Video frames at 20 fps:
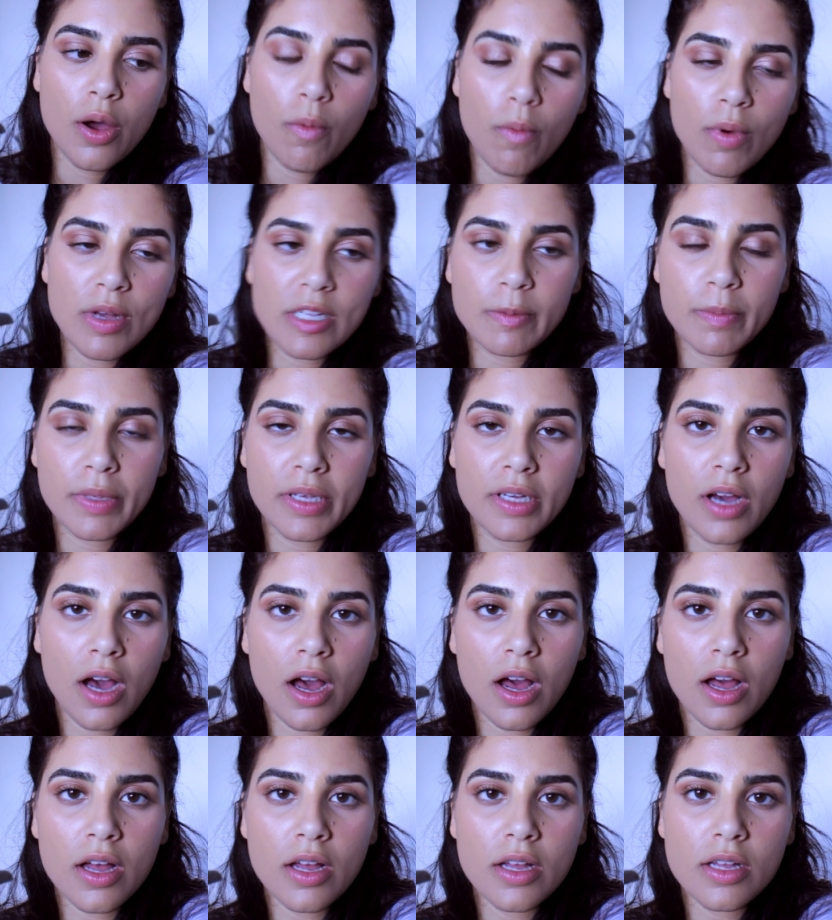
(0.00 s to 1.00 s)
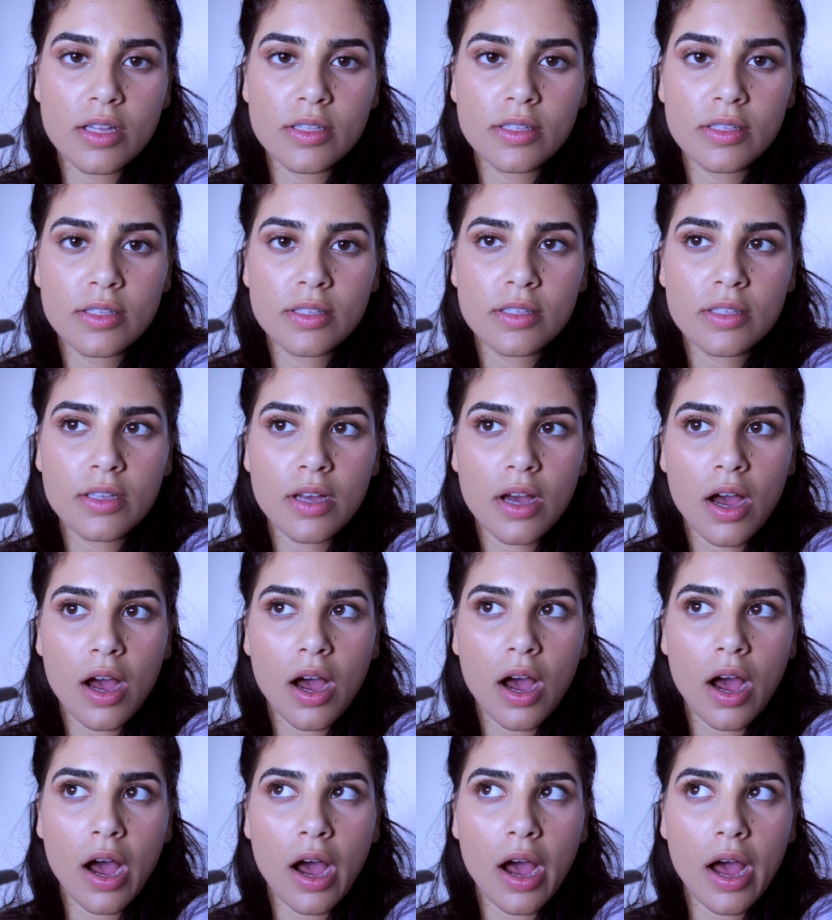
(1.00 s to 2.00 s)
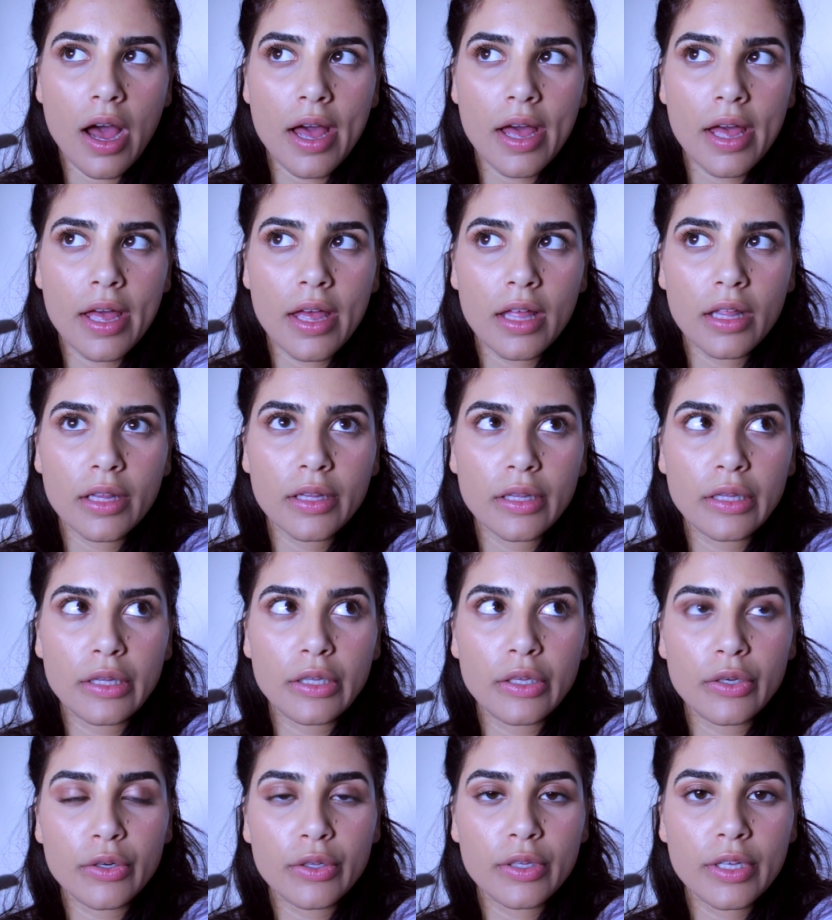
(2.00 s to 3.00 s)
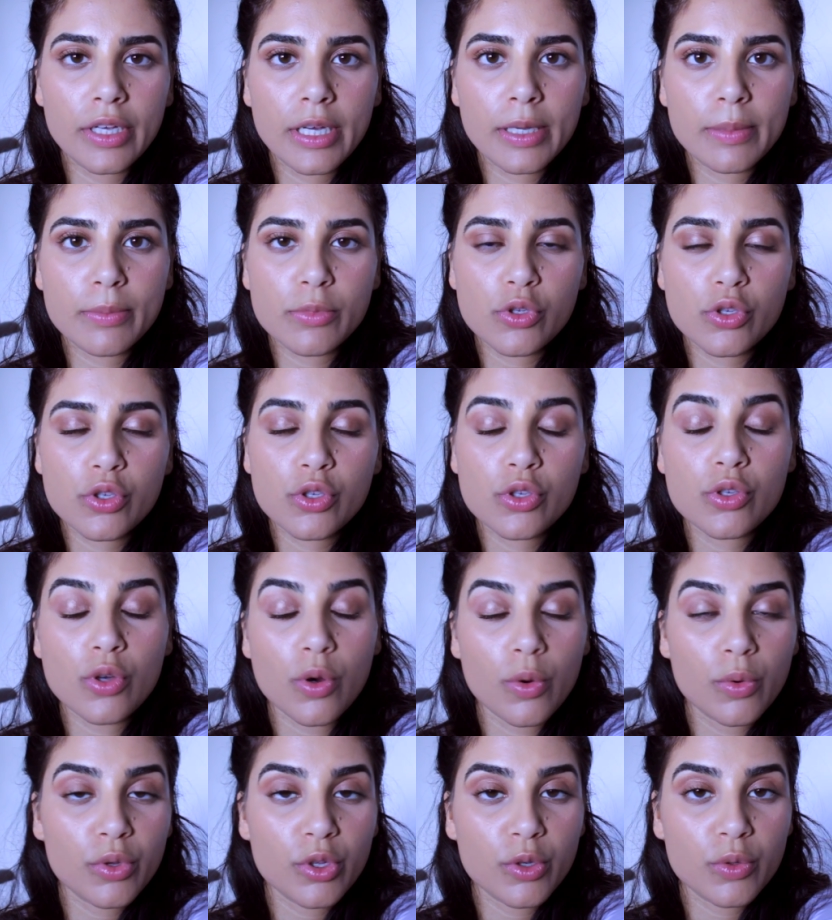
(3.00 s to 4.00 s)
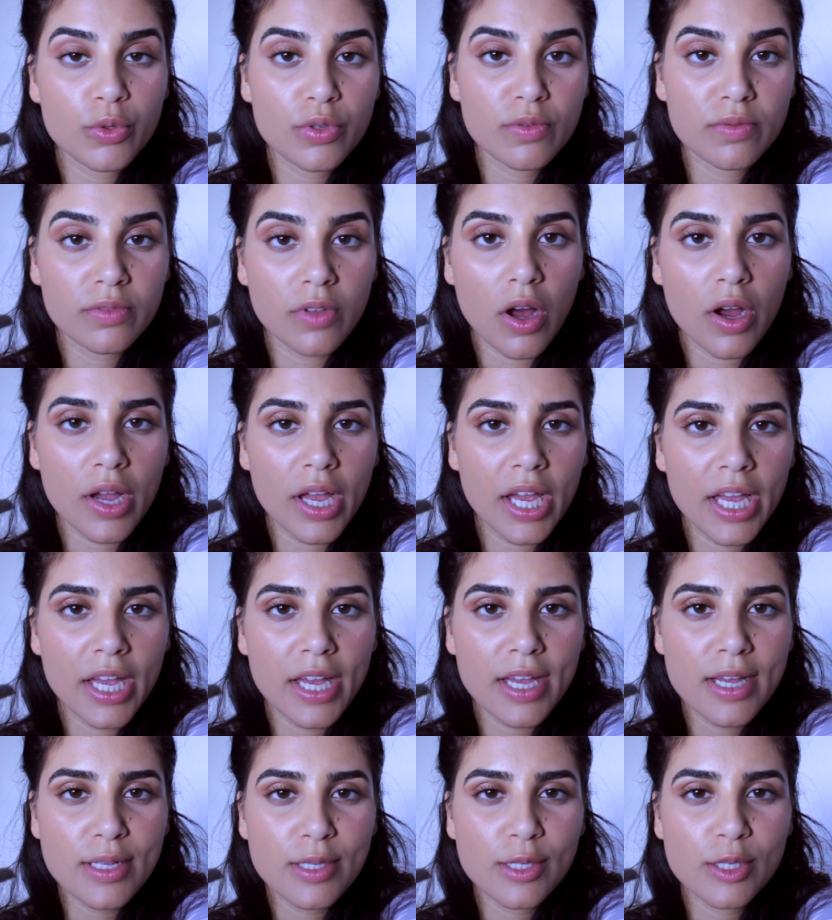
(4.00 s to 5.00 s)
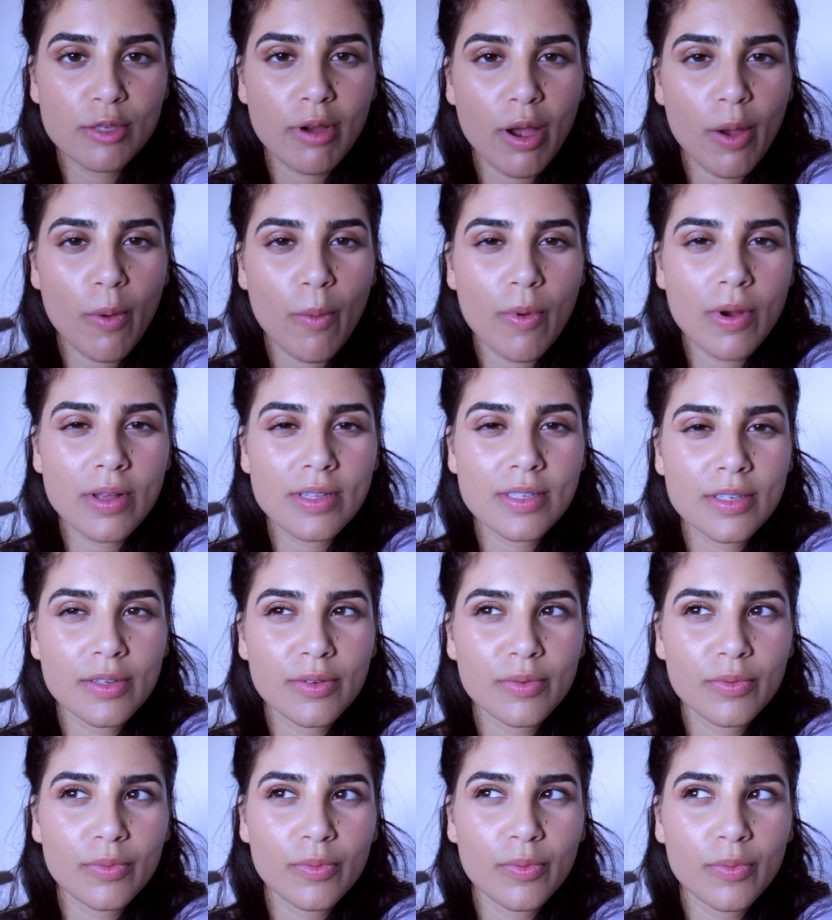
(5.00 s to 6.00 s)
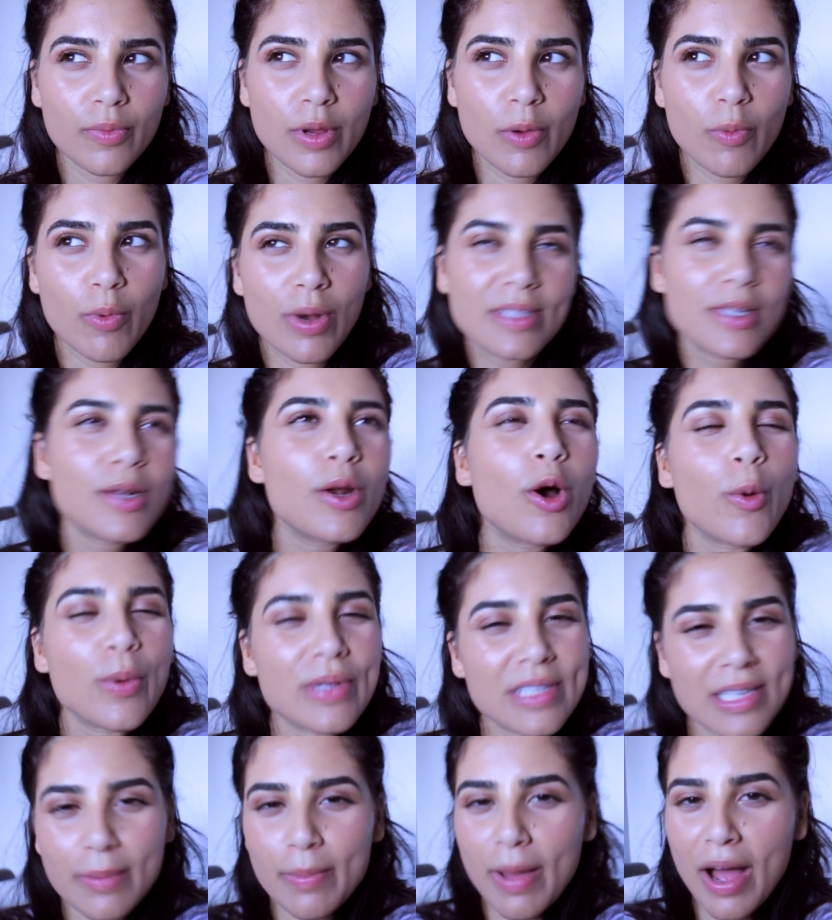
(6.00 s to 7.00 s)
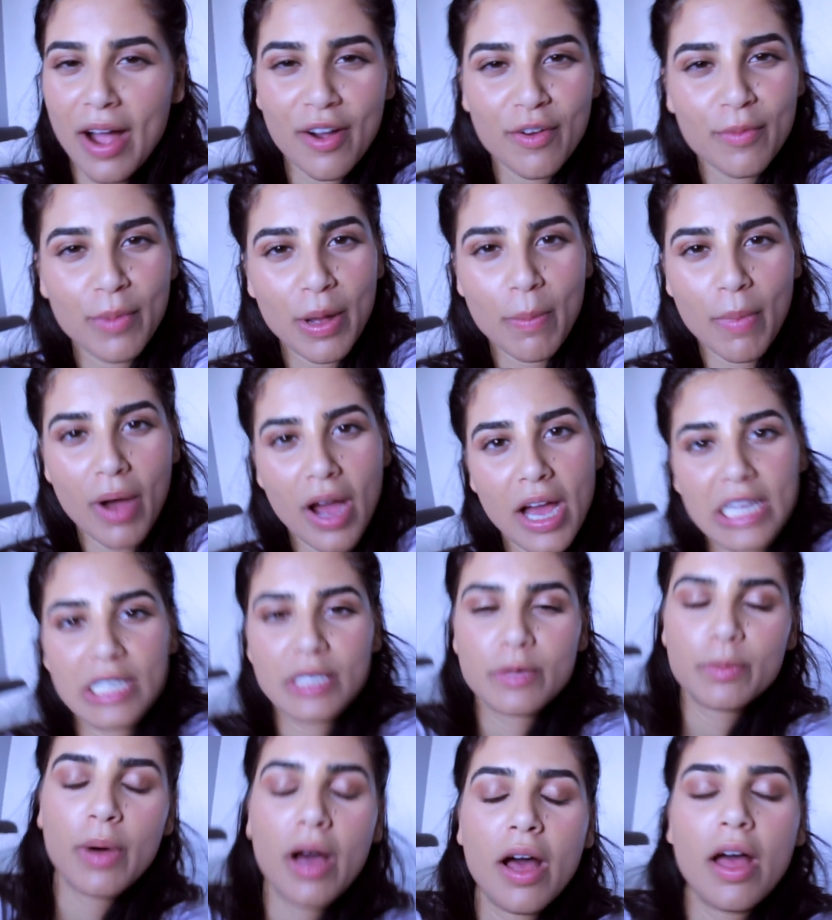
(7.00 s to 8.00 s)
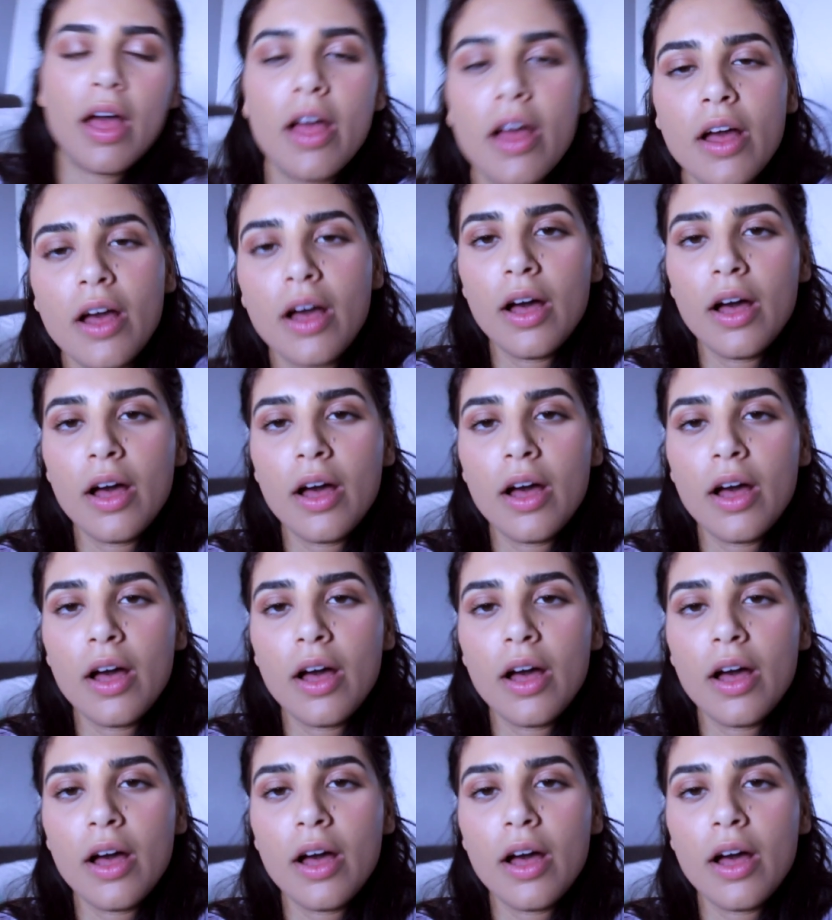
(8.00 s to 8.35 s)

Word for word: was because I literally am so new to vlogging so I wasn't it wasn't always in the back of my mind but